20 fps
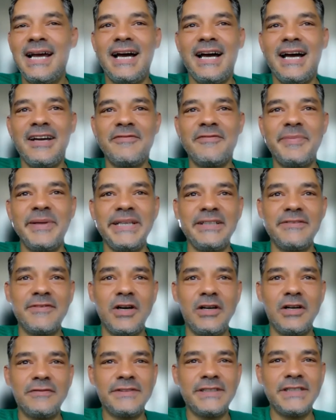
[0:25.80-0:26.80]
I've been
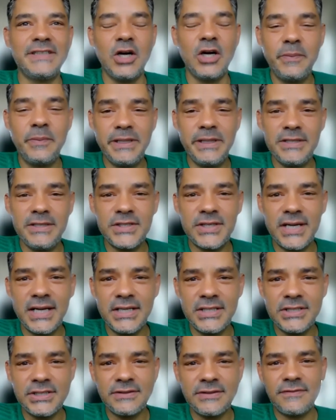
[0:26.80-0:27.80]
involved in open
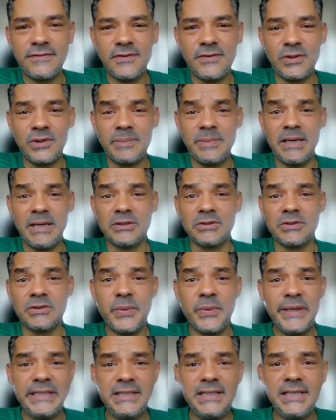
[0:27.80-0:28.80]
education for about
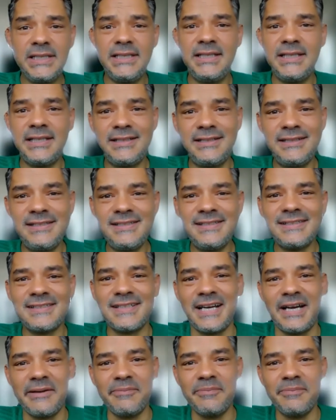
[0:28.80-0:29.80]
20 years.
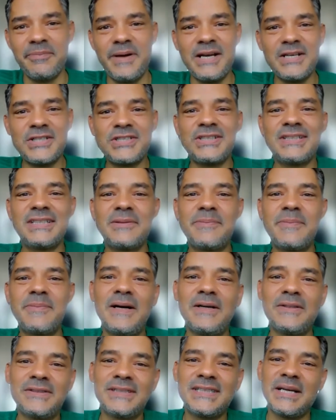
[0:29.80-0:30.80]
I'm passionate
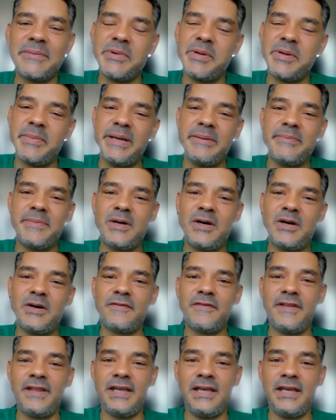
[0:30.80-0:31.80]
about it. I'm a member
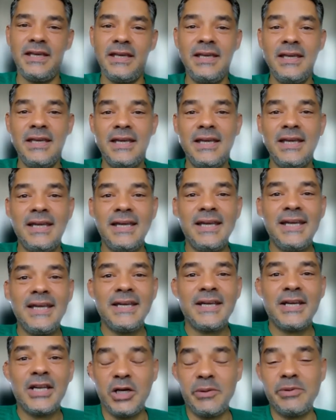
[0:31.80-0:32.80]
of the
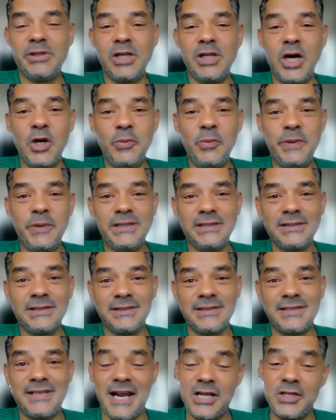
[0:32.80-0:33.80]
Global Open
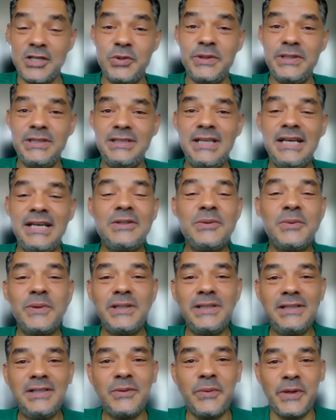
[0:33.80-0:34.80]
Graduate
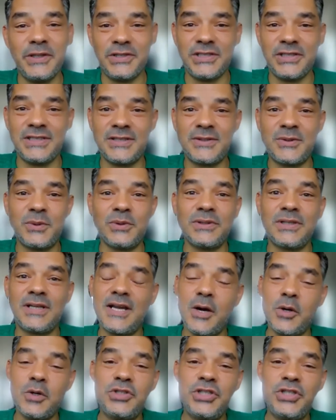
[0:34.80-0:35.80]
Network, which is called
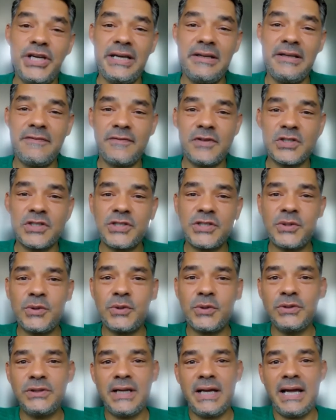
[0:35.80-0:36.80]
GOGN for
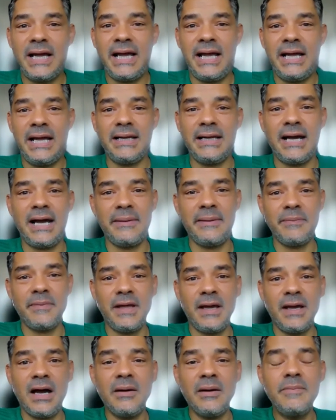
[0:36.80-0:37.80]
short, and I'm
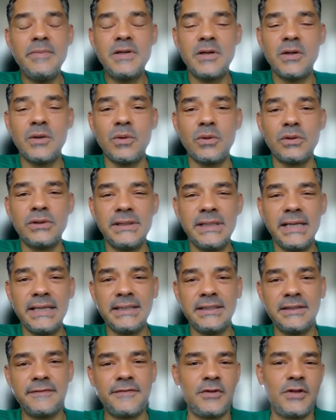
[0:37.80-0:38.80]
the hub
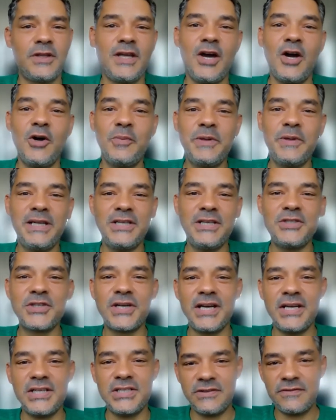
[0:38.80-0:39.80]
coordinator for the Open
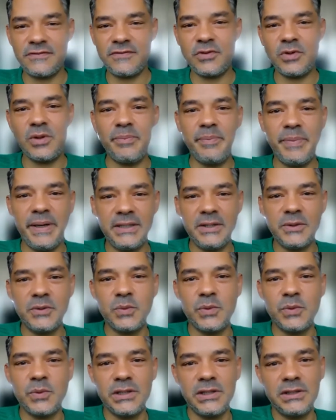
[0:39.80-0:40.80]
Education for a Better
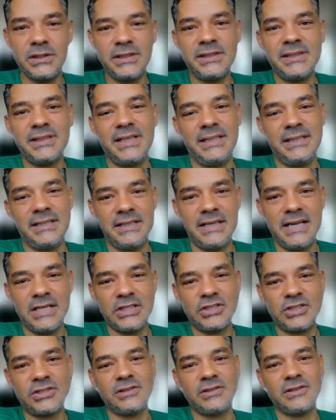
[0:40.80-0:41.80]
World
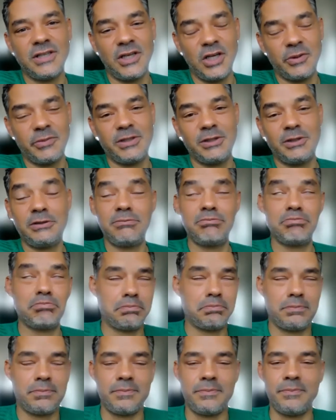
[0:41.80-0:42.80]
International Global
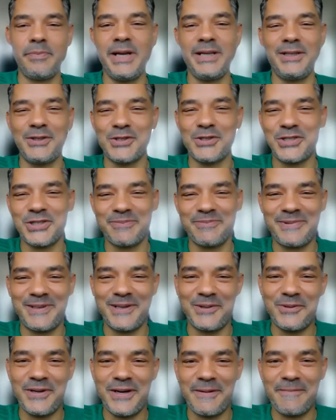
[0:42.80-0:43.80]
Mentorship
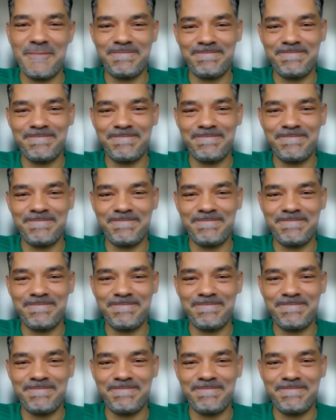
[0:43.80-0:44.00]
Program.